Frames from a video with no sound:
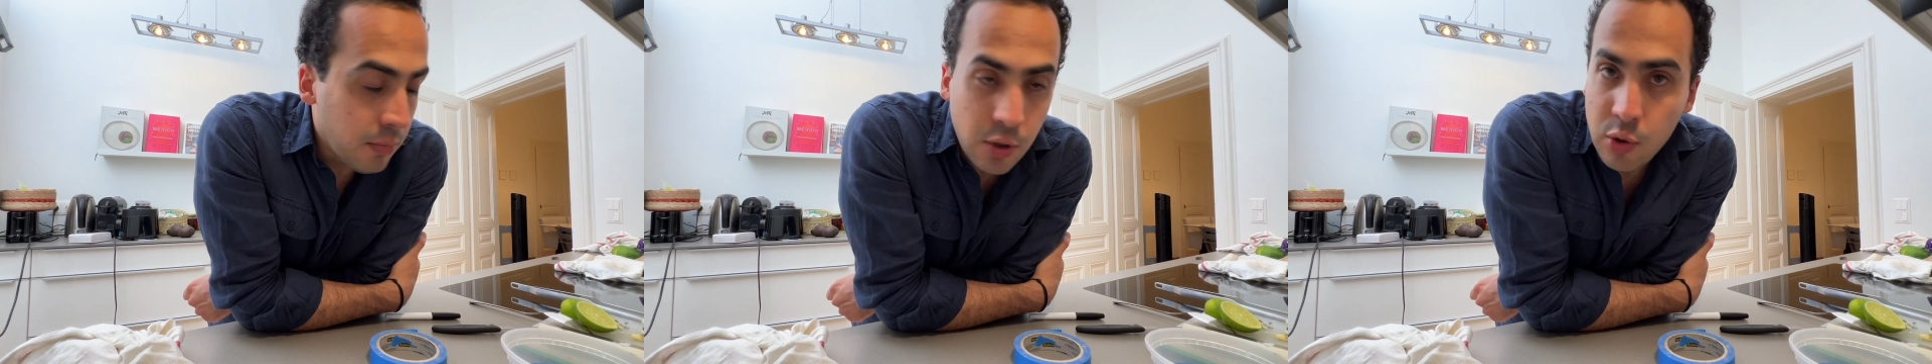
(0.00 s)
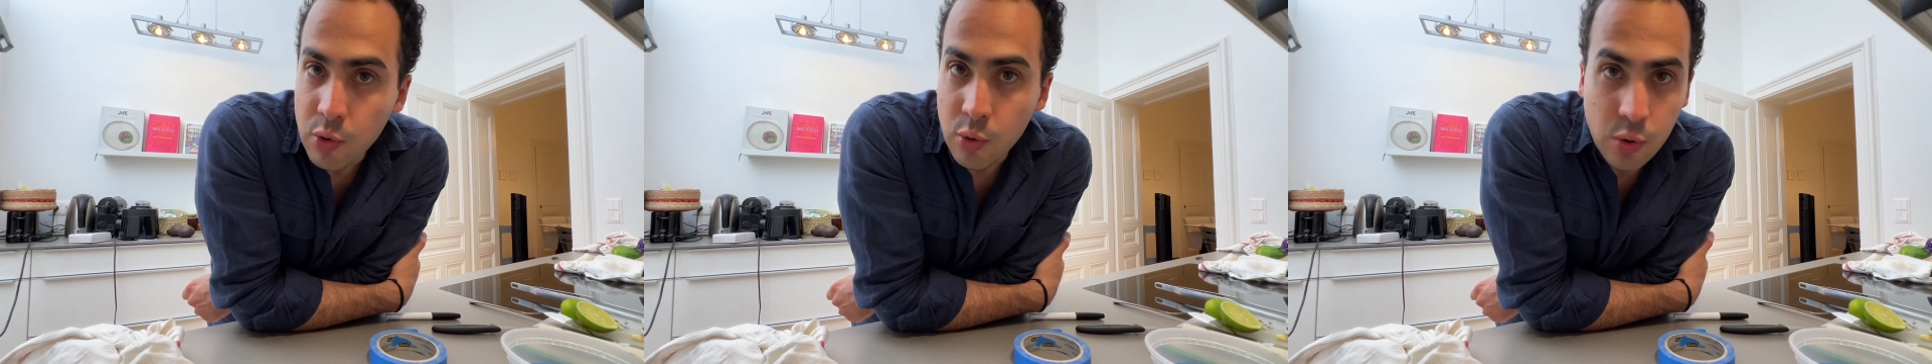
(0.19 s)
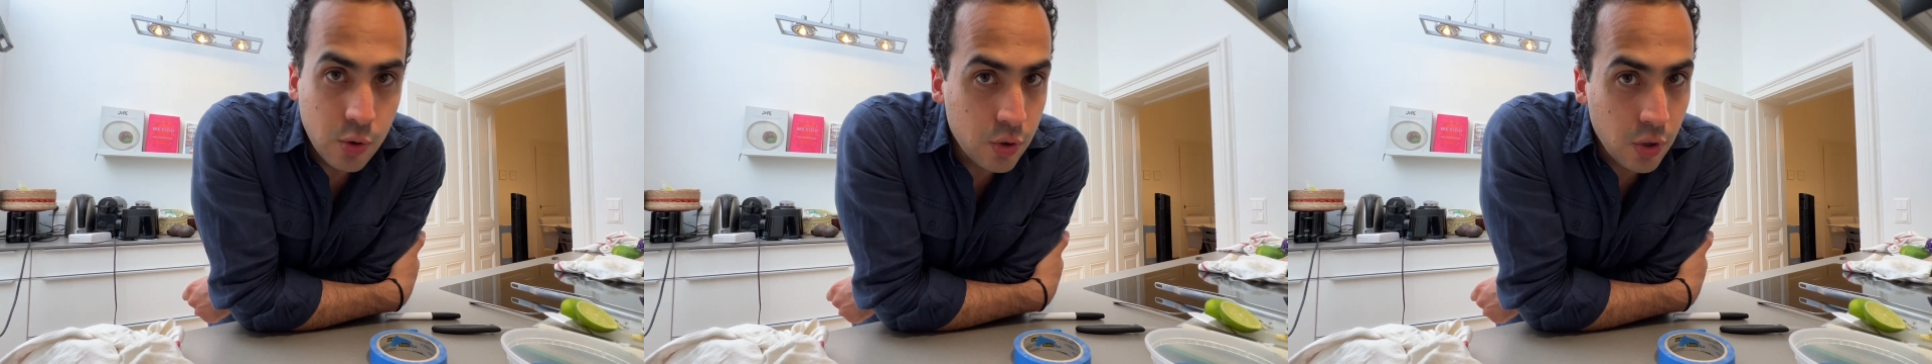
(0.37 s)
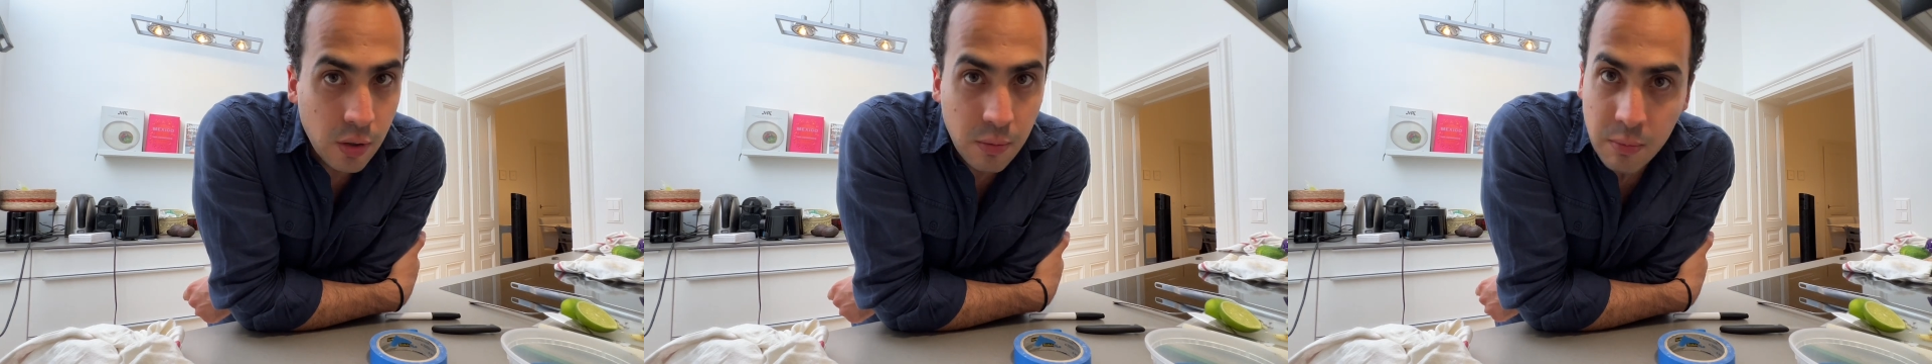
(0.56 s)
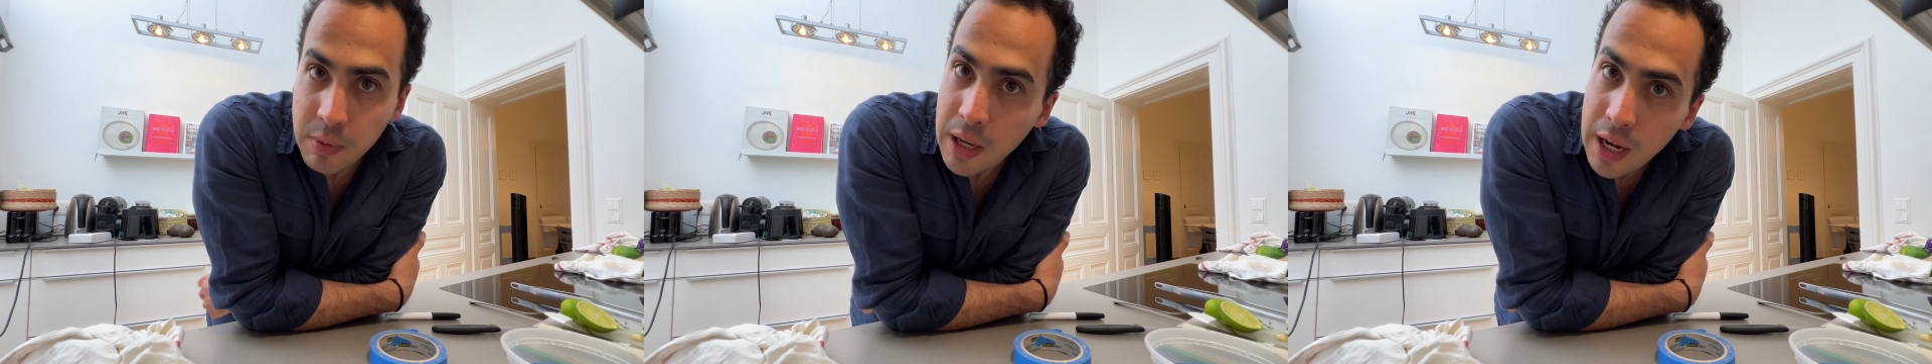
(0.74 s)
use
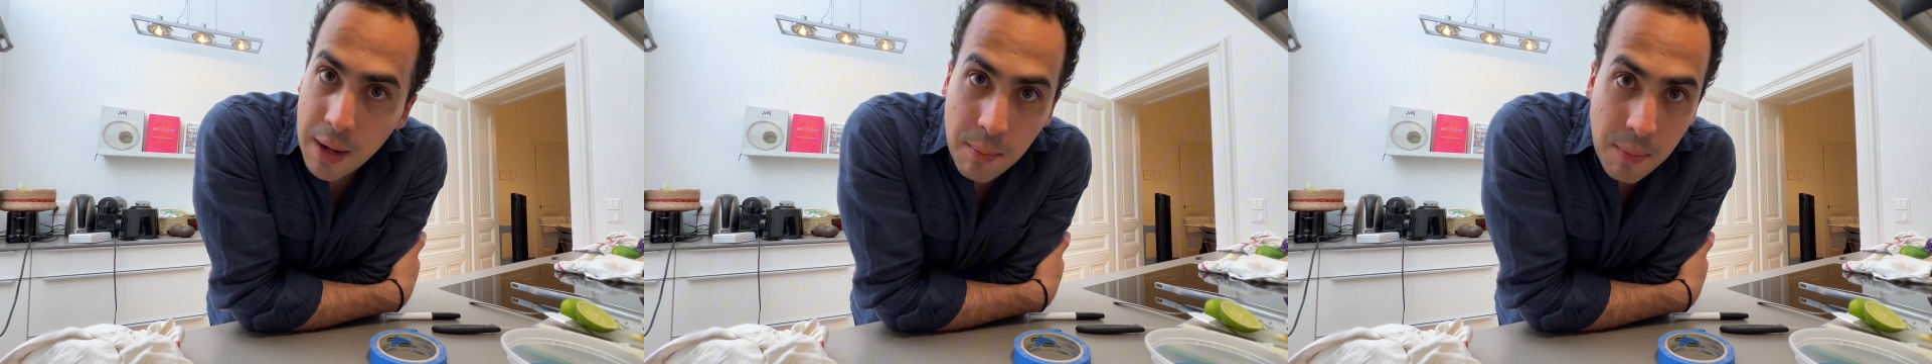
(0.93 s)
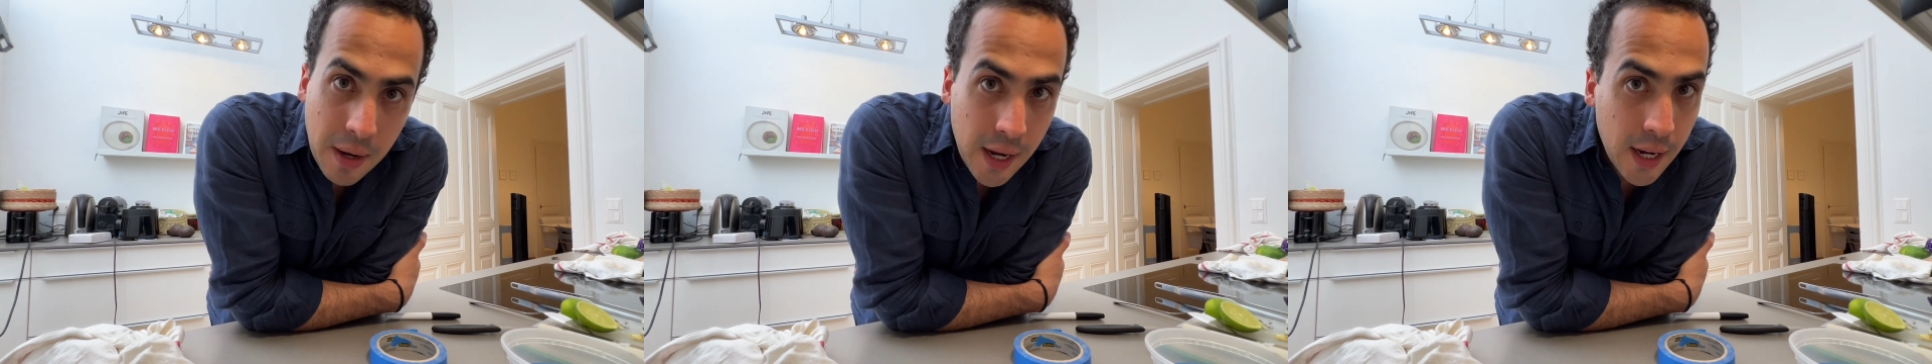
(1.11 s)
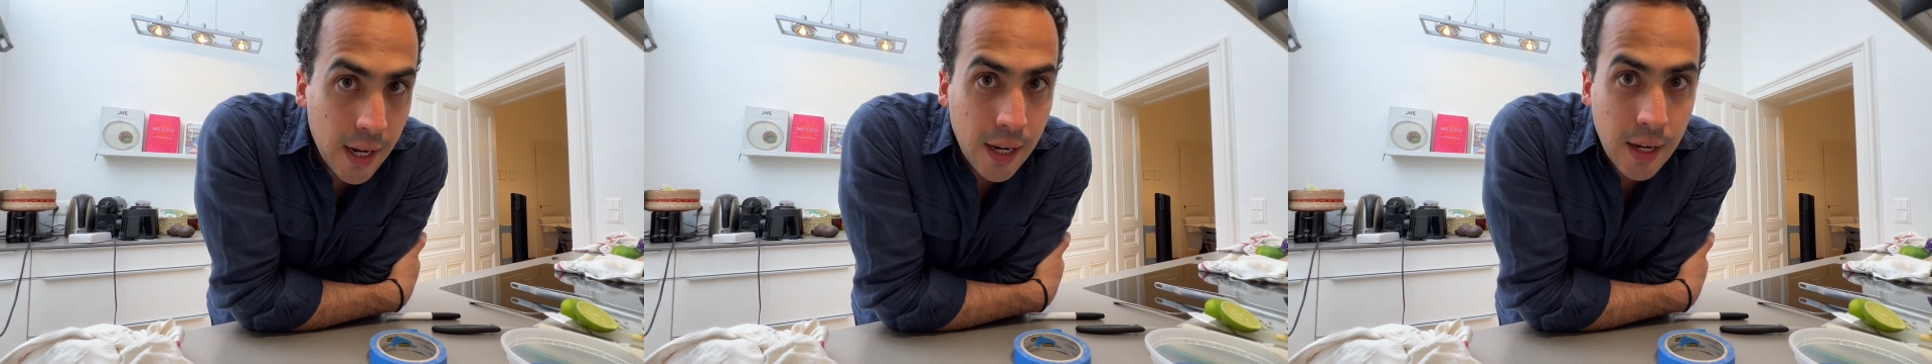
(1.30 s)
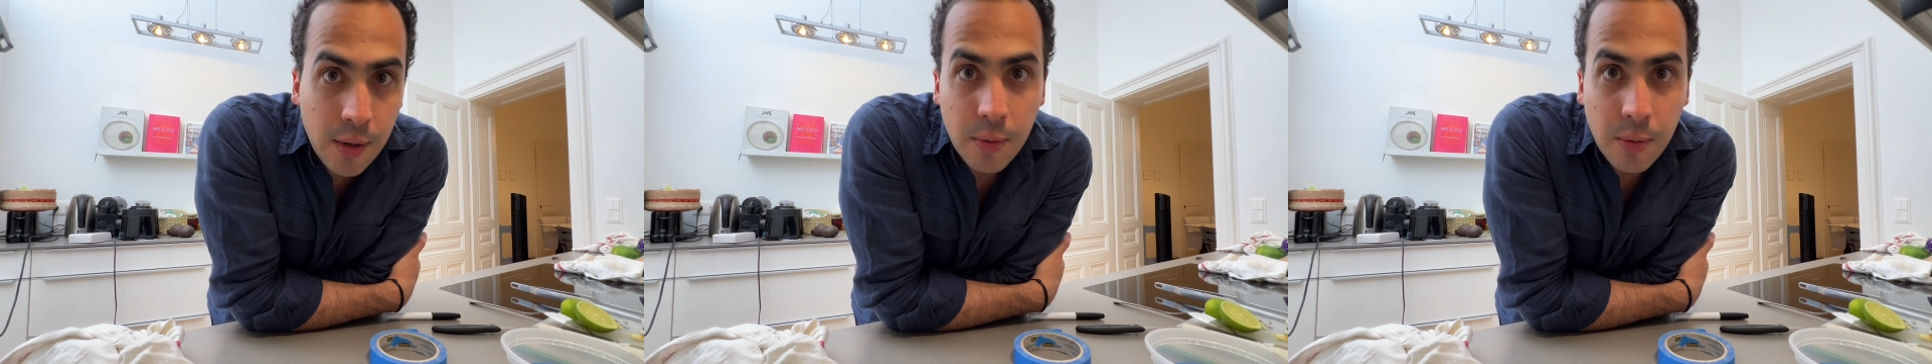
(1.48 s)
some crema,